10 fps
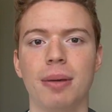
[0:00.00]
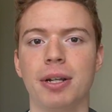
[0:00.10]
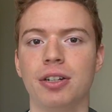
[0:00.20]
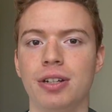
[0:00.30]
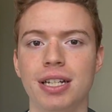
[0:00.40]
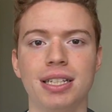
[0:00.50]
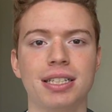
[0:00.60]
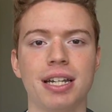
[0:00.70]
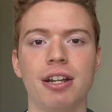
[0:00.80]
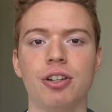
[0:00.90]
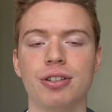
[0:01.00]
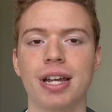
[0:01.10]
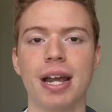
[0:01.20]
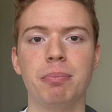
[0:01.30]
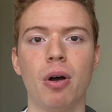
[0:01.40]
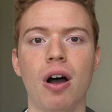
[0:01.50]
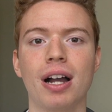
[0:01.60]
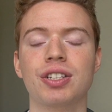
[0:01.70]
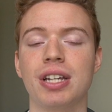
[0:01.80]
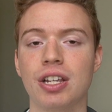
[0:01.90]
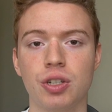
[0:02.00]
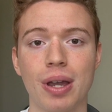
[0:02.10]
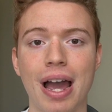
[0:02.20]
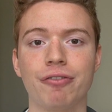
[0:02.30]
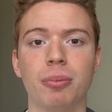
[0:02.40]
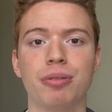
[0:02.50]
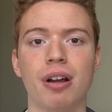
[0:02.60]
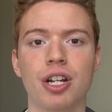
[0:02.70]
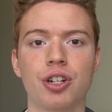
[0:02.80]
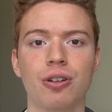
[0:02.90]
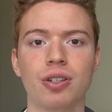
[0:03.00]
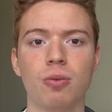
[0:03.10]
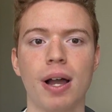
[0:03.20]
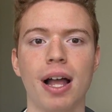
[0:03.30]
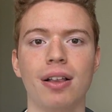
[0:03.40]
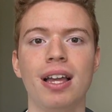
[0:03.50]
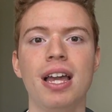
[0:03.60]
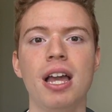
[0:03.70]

I mean, you need to stay in your tight box. Yes, you have to pressure as well.